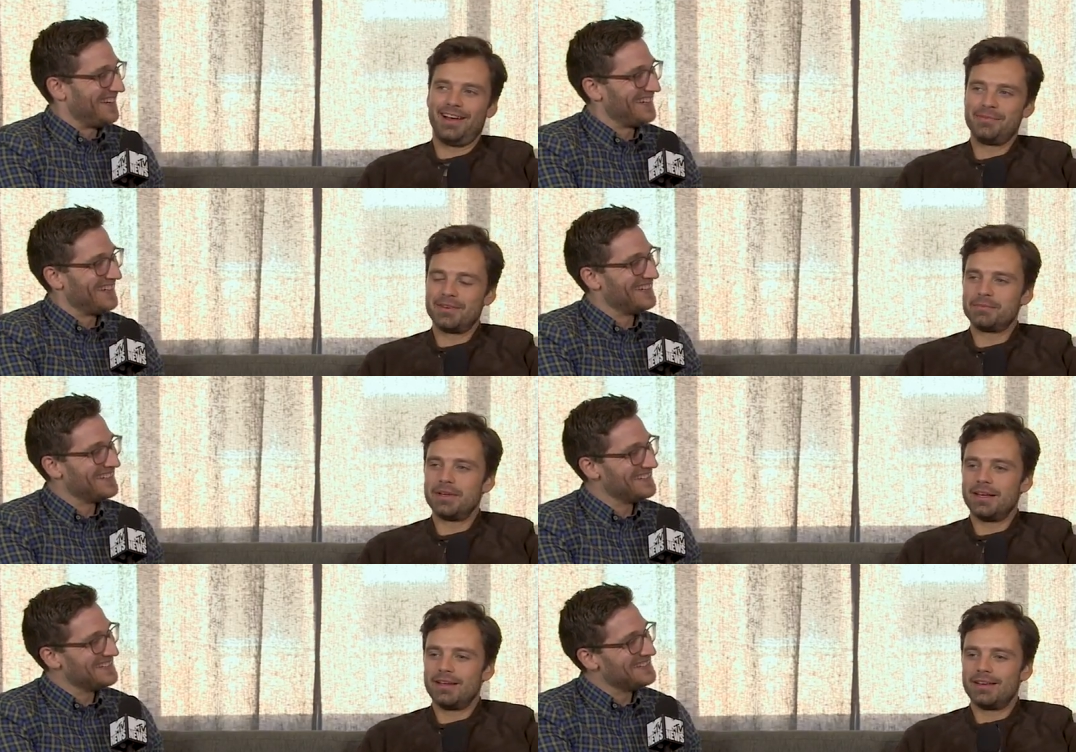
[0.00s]
Speaker 1: I wouldn't
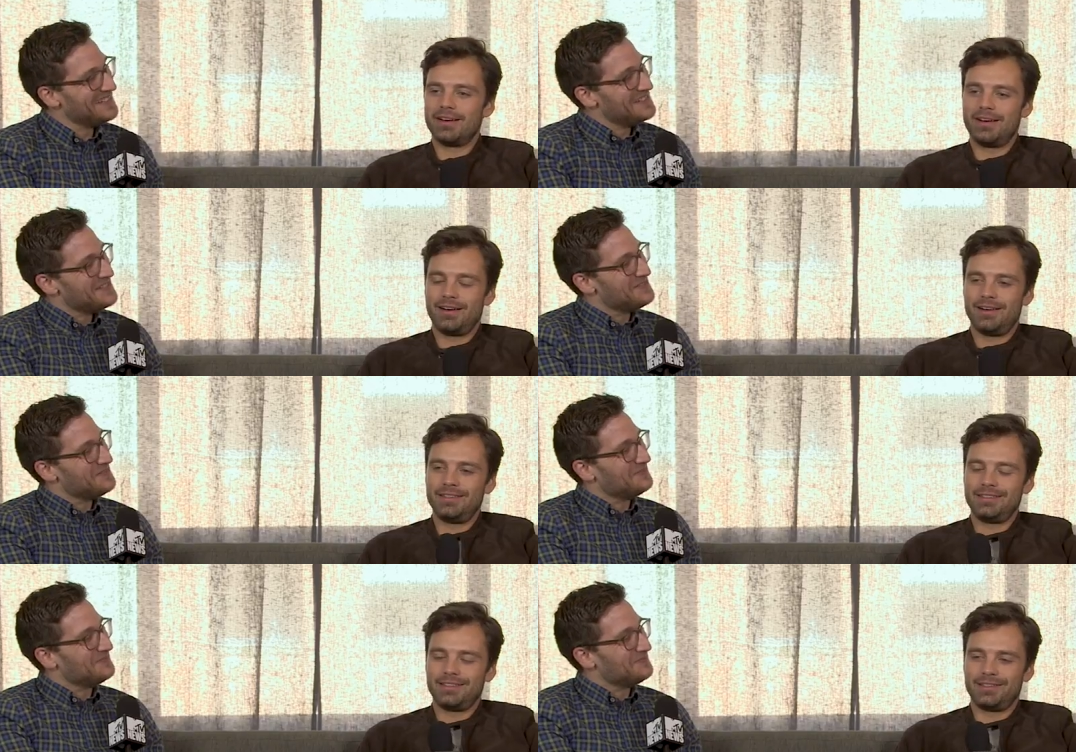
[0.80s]
be, uh,
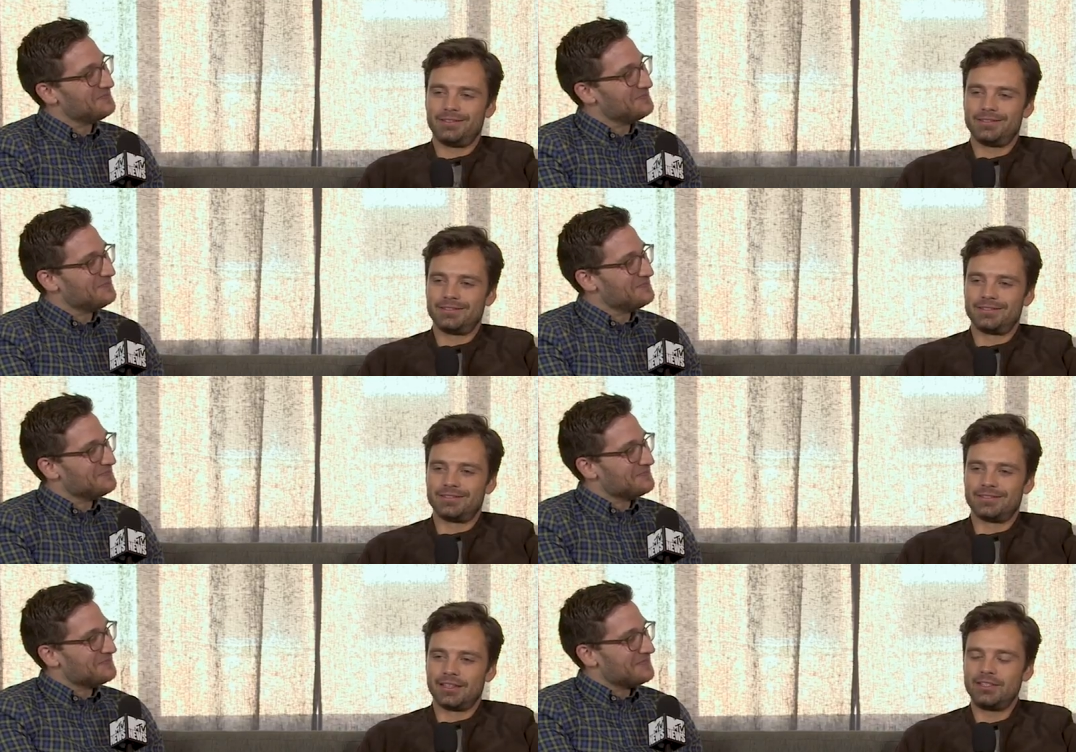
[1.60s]
you know,
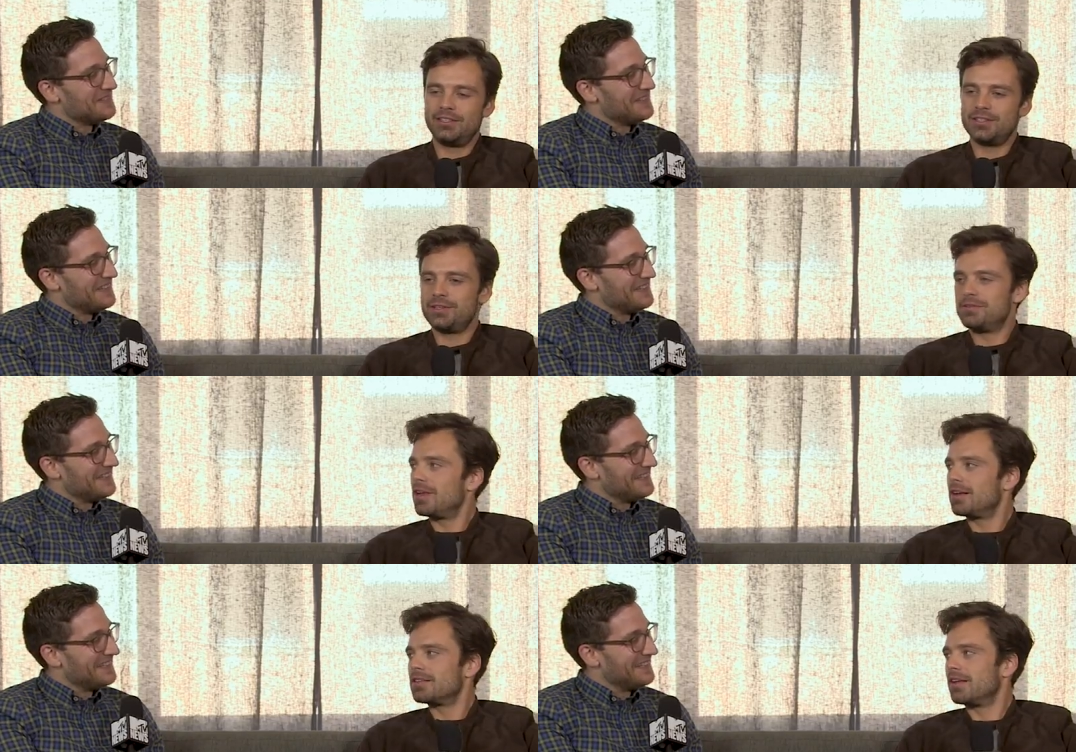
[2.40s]
I should just use
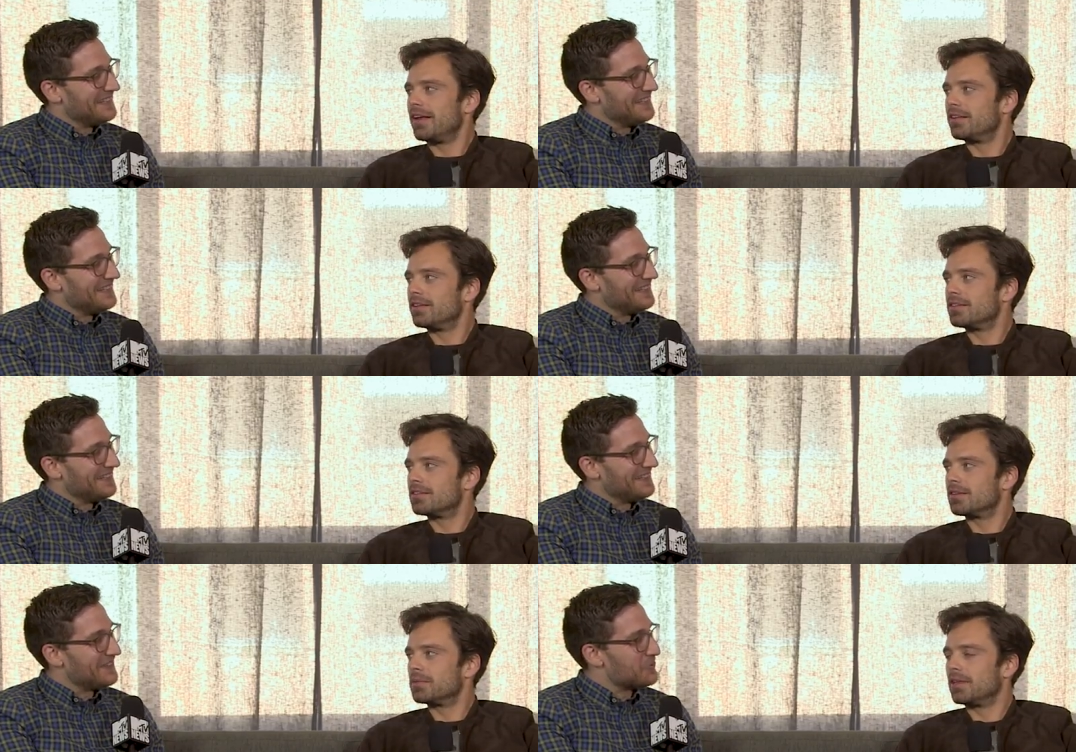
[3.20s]
that as an alias or
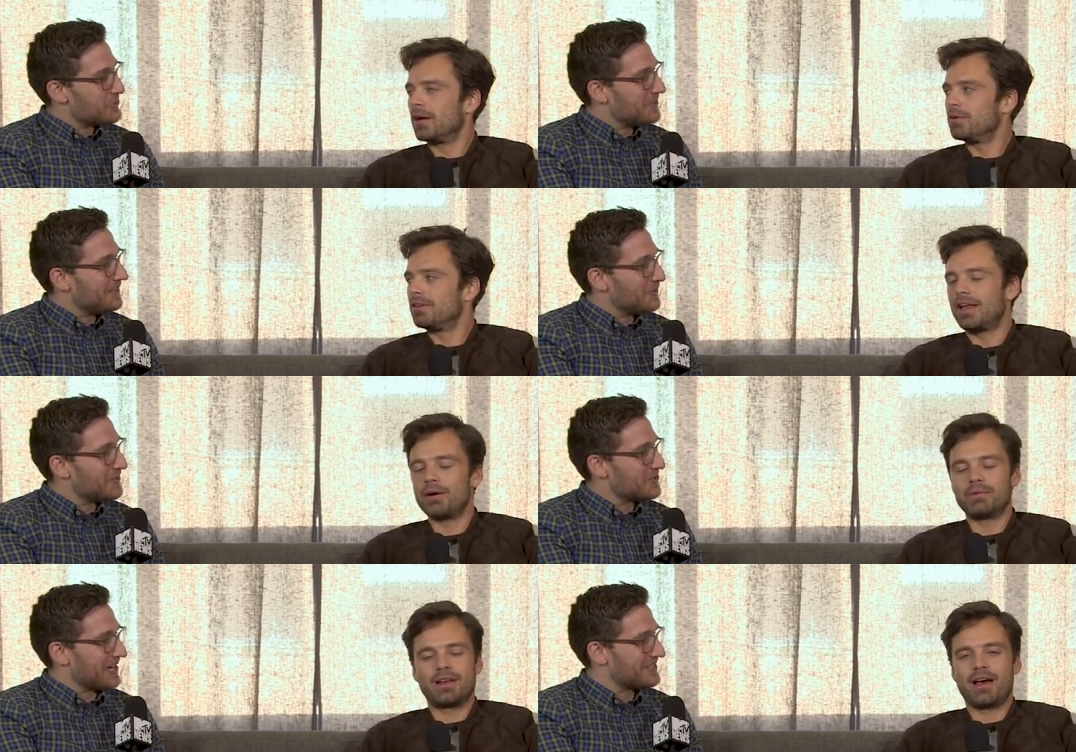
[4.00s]
something. You that should. When you
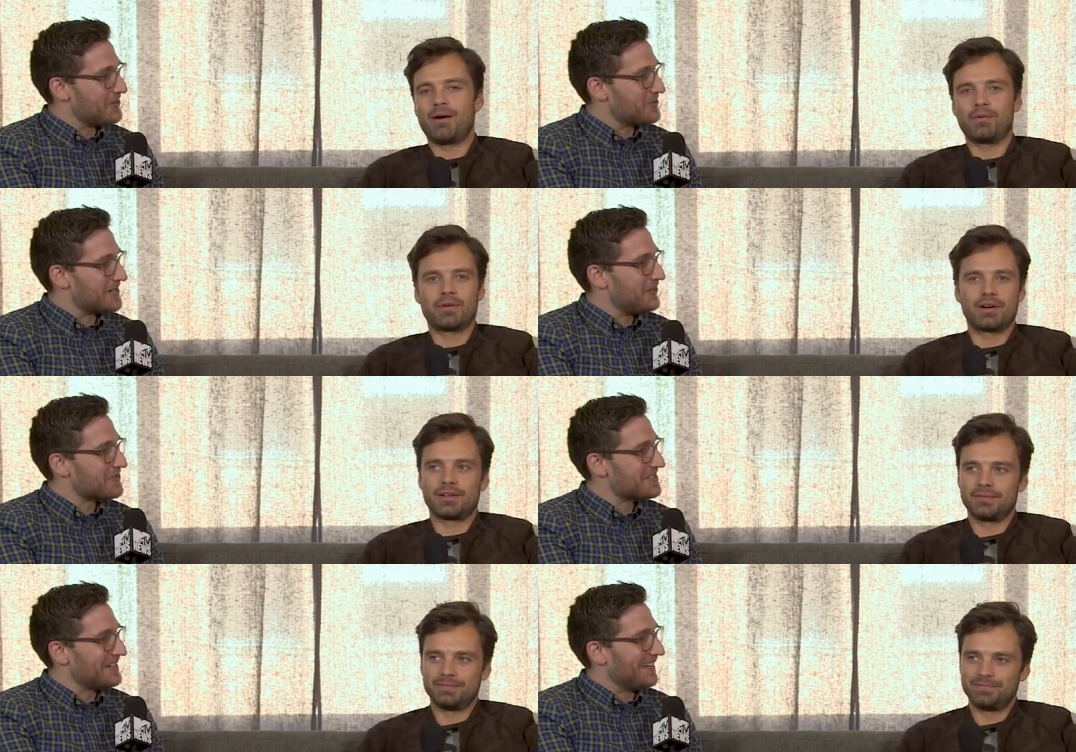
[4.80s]
check at the
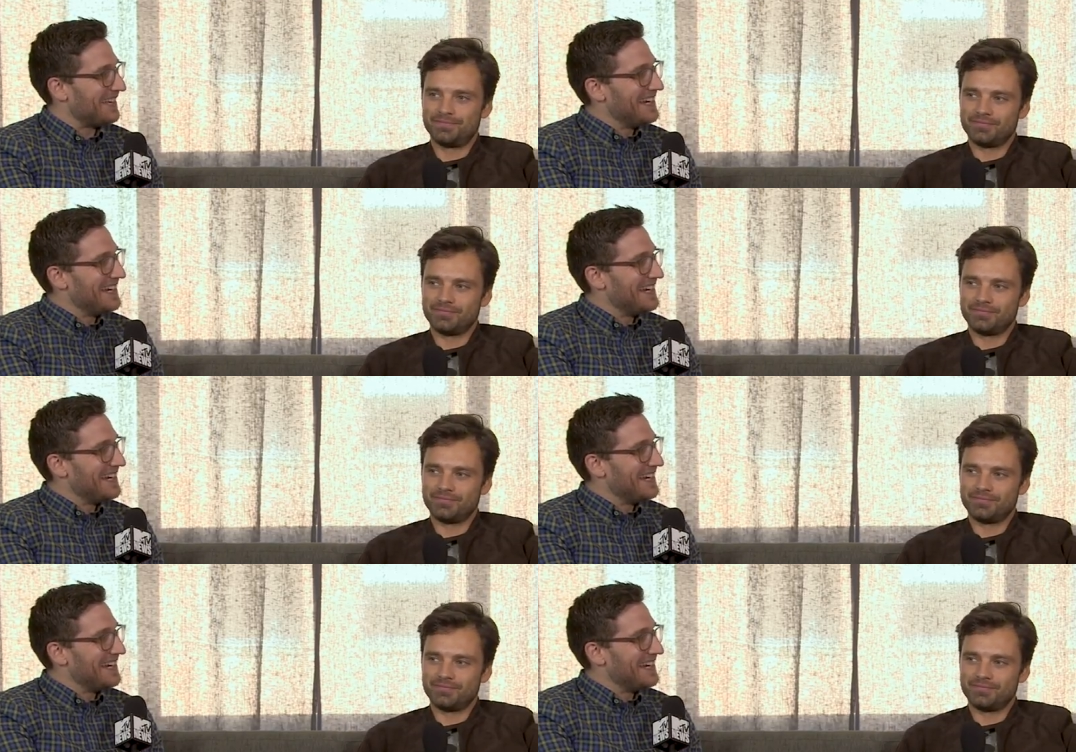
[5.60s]
hotels, work.